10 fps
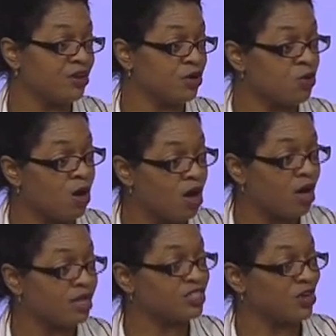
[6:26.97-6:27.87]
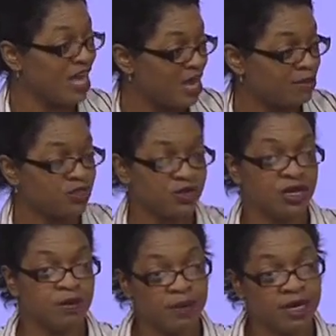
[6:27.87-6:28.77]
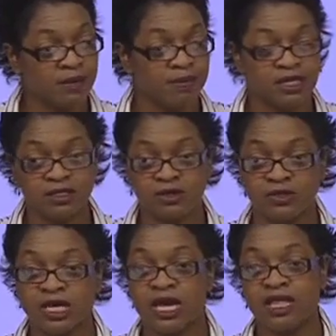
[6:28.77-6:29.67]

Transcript: Your quads, your hamstring, your buttock muscles.